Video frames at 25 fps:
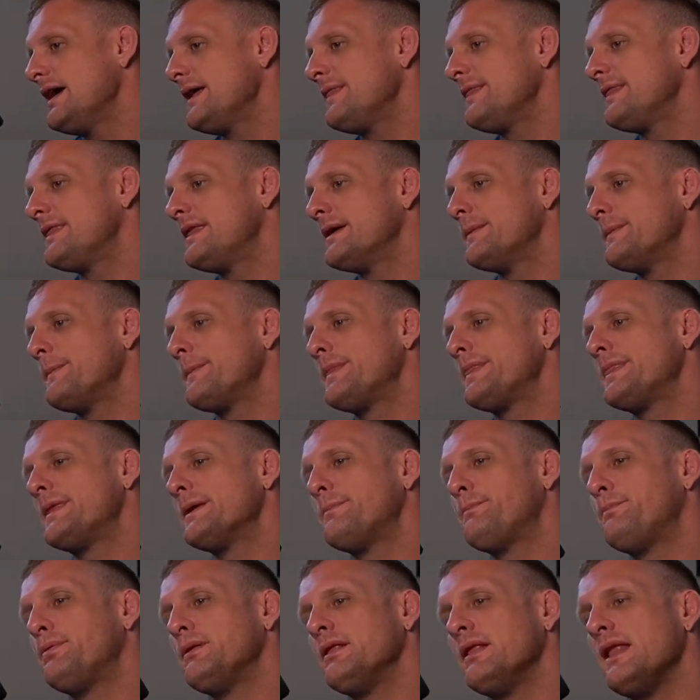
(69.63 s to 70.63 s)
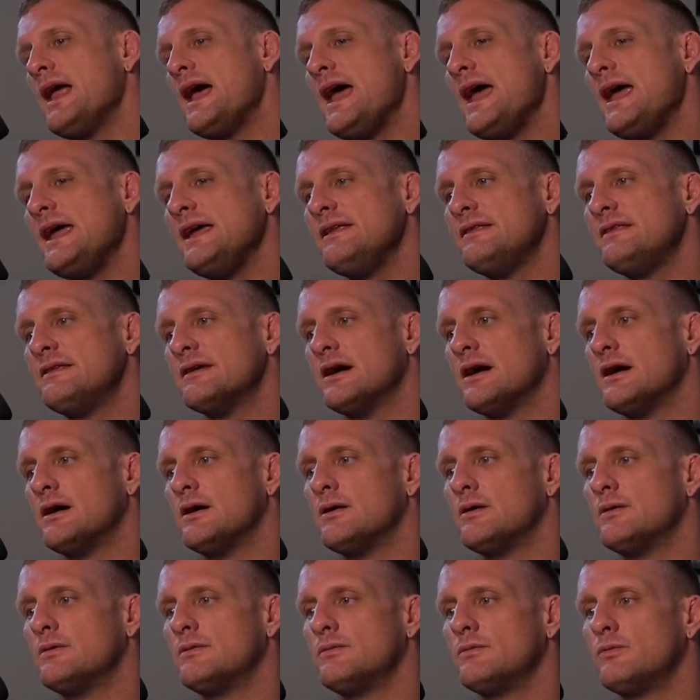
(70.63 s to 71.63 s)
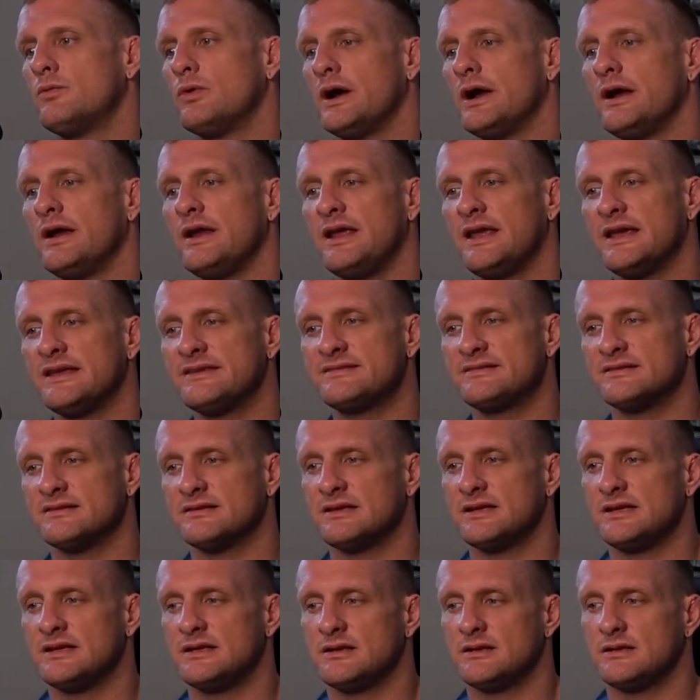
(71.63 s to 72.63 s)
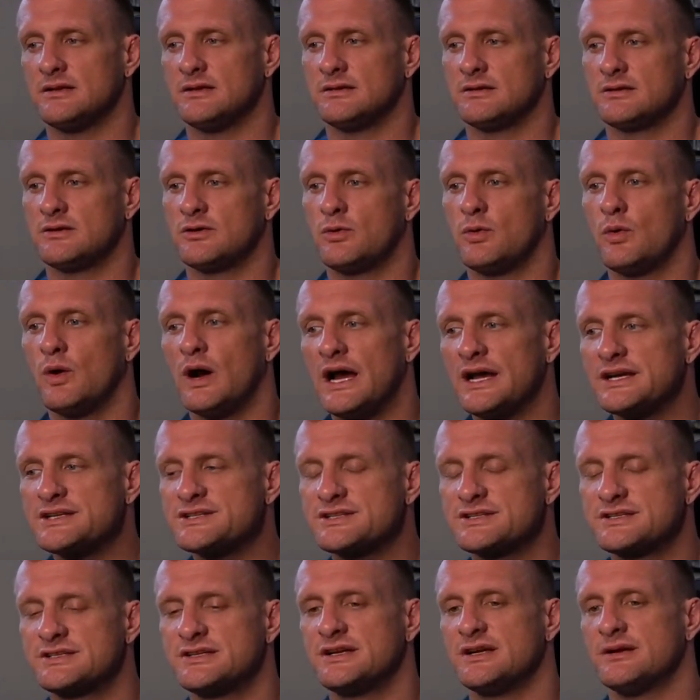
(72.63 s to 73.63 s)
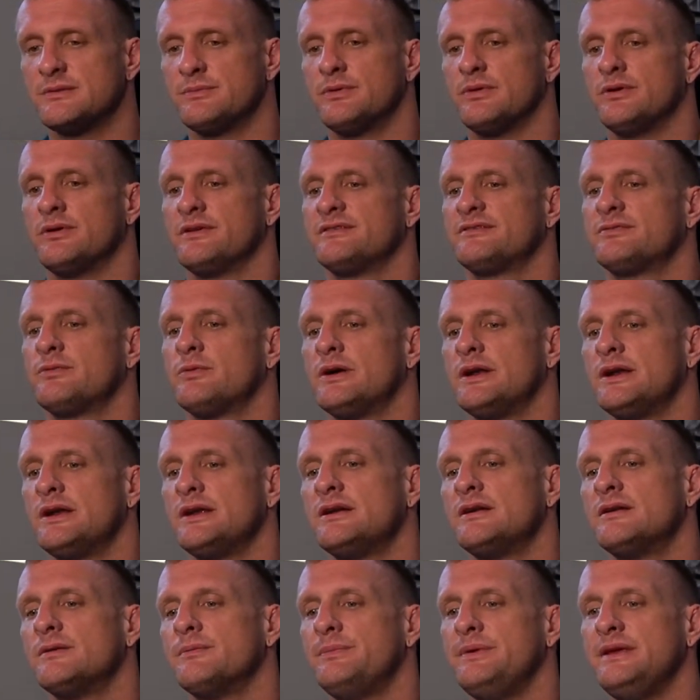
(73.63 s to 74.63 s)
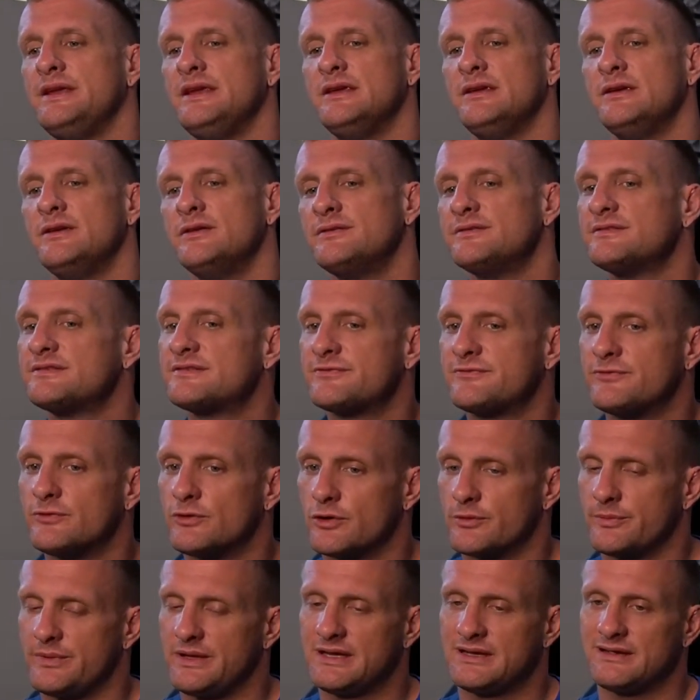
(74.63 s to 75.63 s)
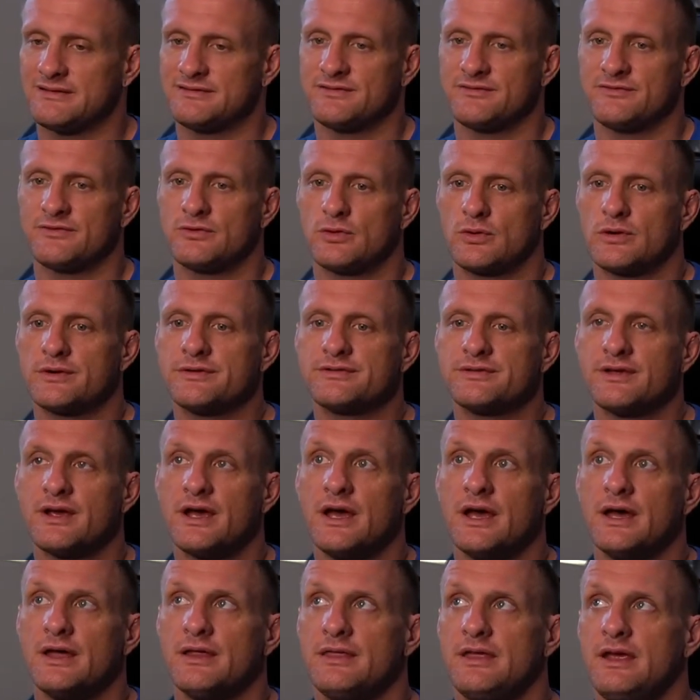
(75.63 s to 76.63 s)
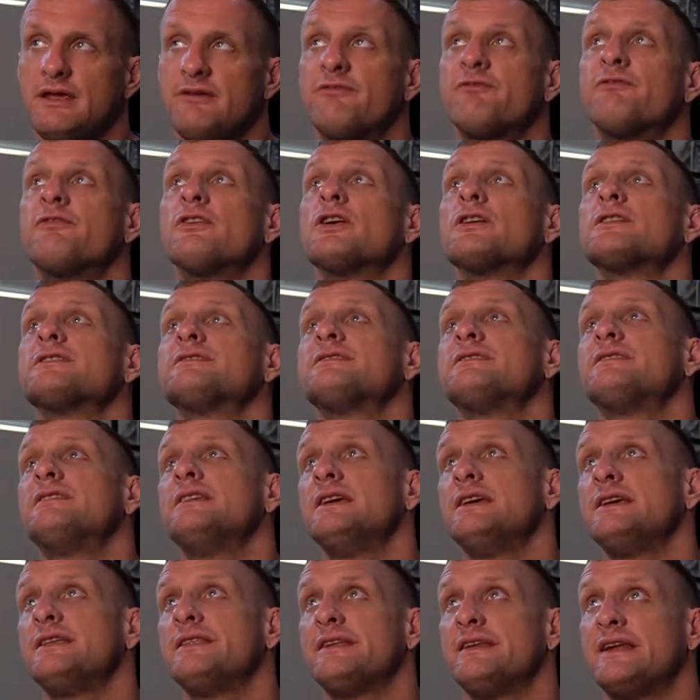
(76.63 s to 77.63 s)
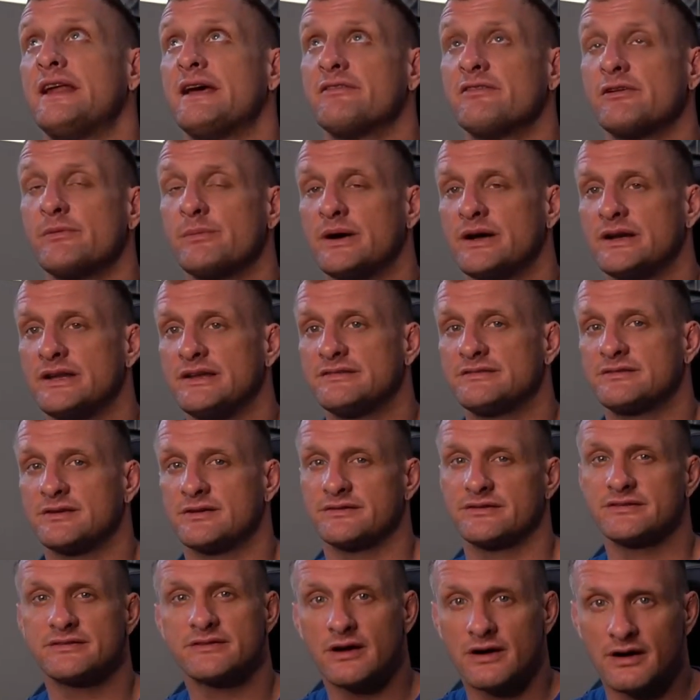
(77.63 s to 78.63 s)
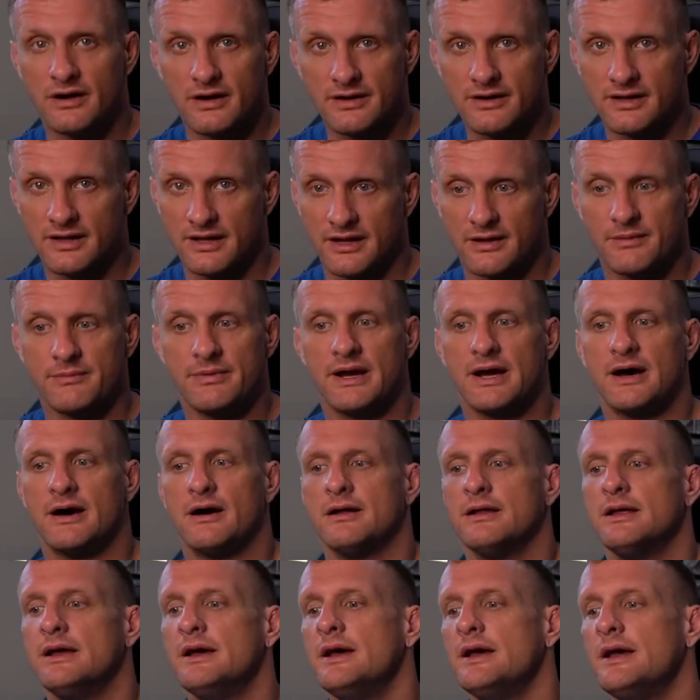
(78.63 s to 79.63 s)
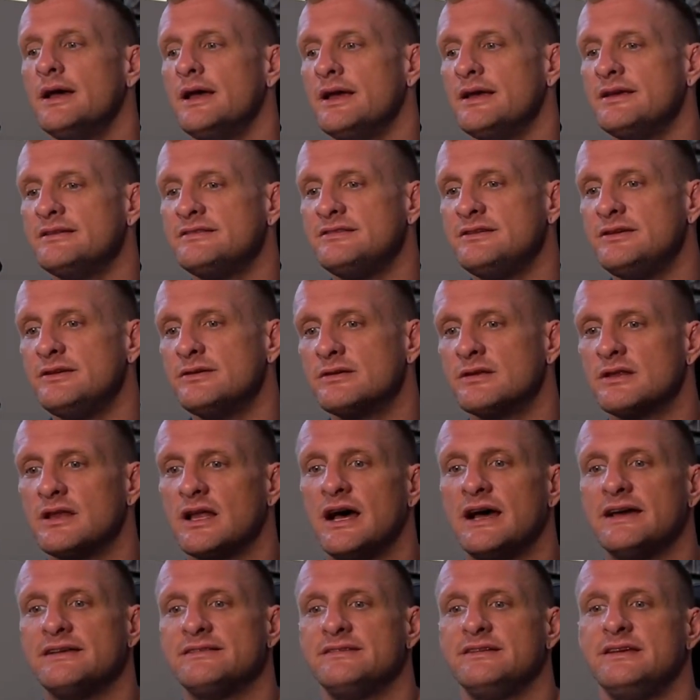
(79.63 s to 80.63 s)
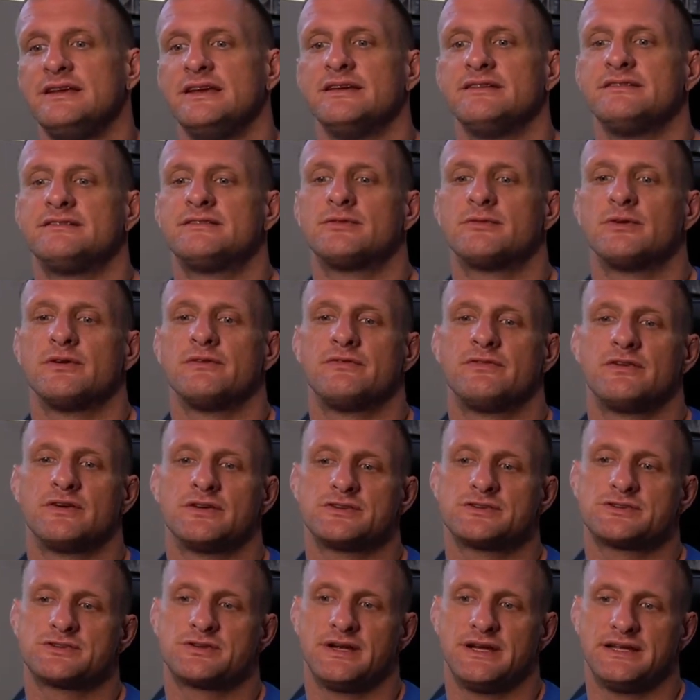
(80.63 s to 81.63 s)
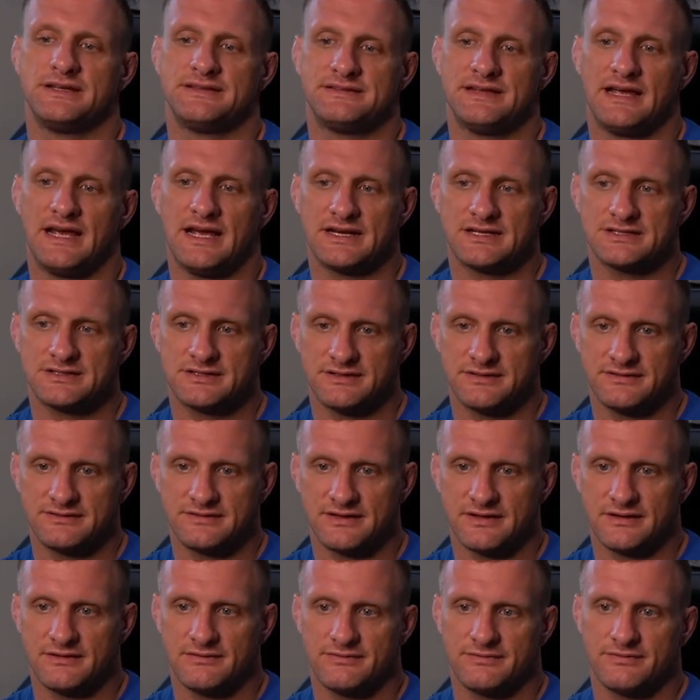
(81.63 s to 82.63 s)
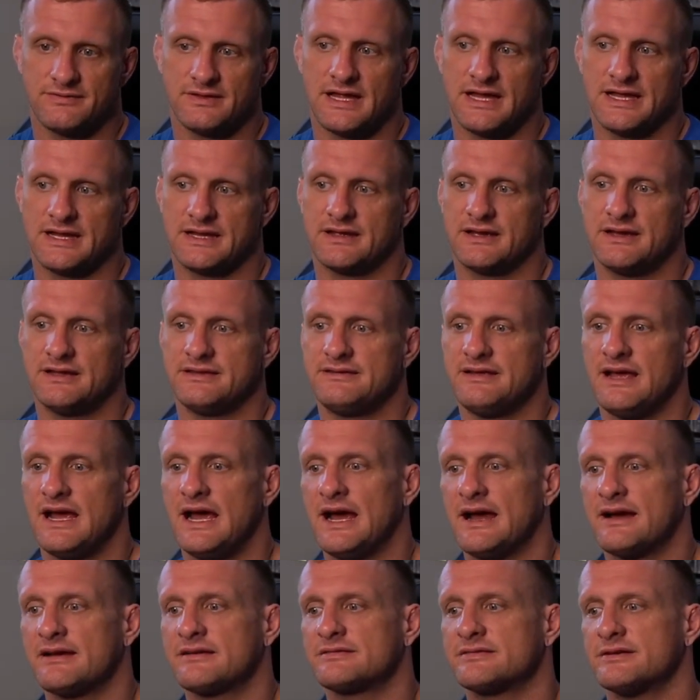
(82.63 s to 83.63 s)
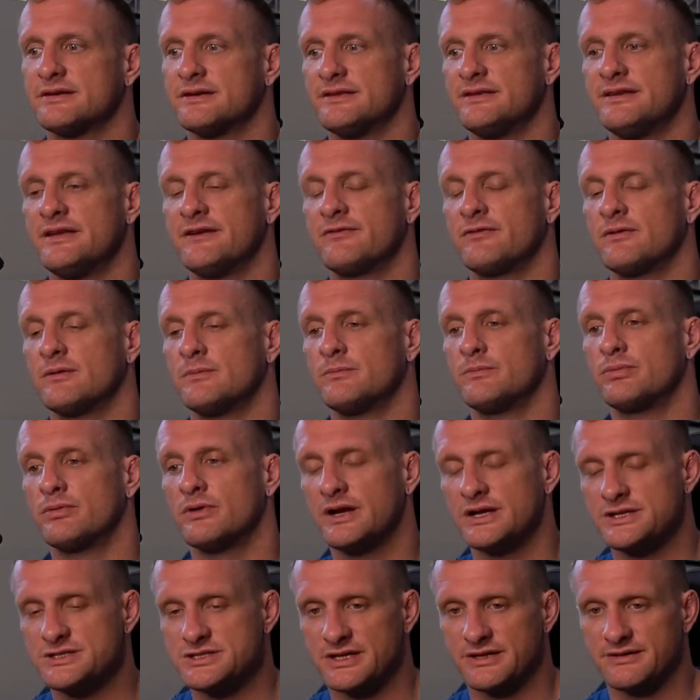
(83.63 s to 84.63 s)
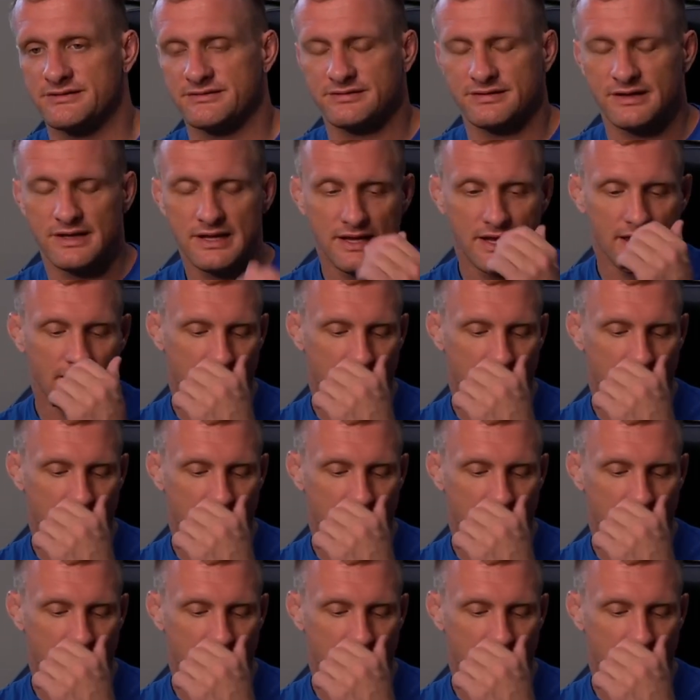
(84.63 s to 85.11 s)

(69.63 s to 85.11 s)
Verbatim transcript: The play though, where it gets a little questionable is what it'll be used for, because of course, the first thing that everybody starts talking about is utilizing it to reverse transactions of like attacks on different bridges.